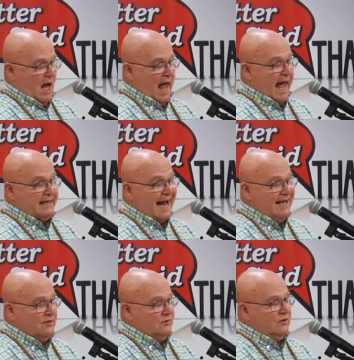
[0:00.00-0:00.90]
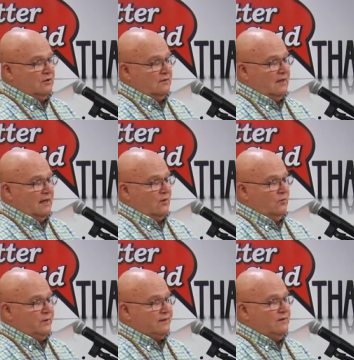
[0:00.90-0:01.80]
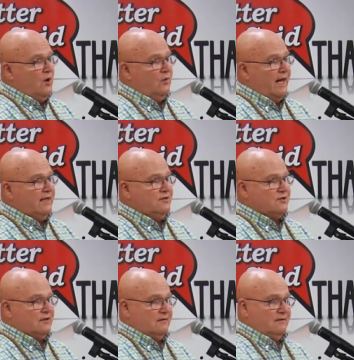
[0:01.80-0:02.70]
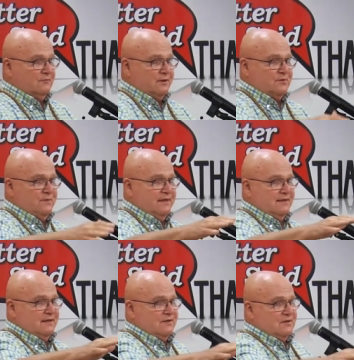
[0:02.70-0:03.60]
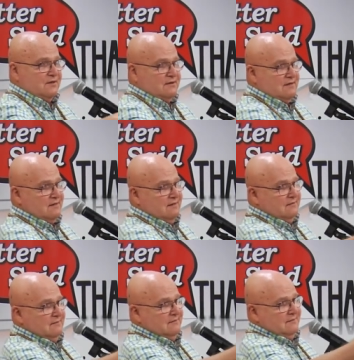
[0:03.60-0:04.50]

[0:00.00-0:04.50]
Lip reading: at anchor with no engine, which means it's just